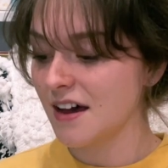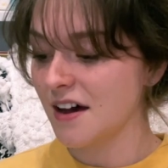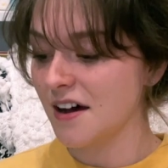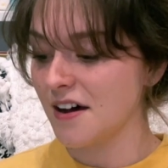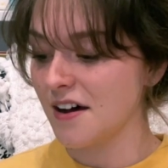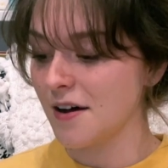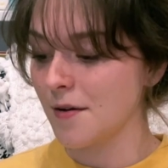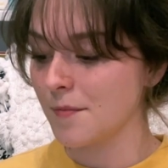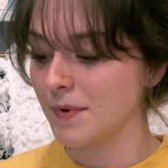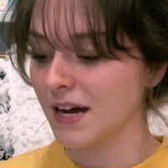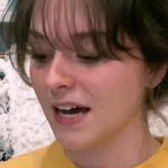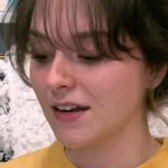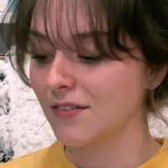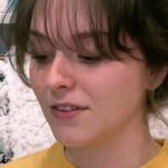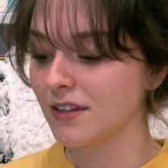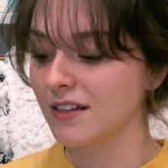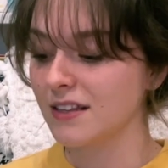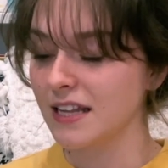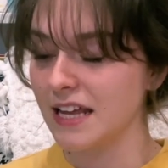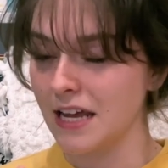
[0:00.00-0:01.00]
um, kind of
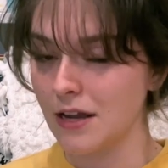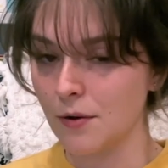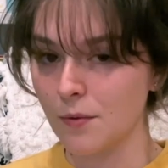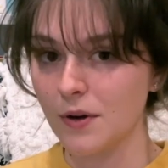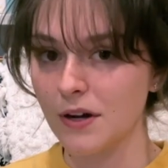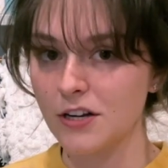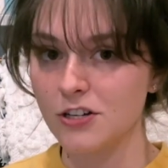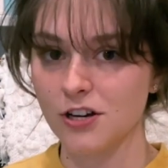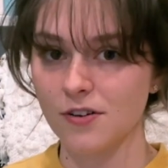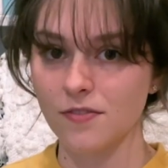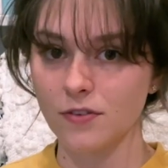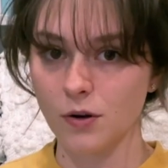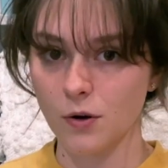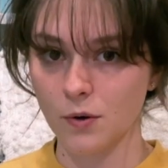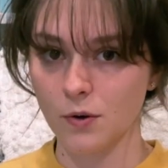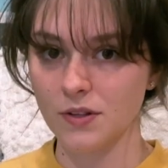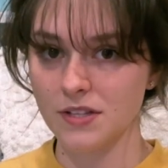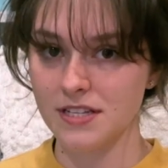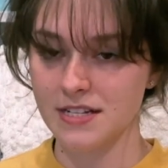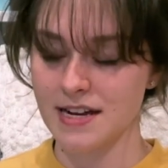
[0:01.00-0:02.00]
the language of cults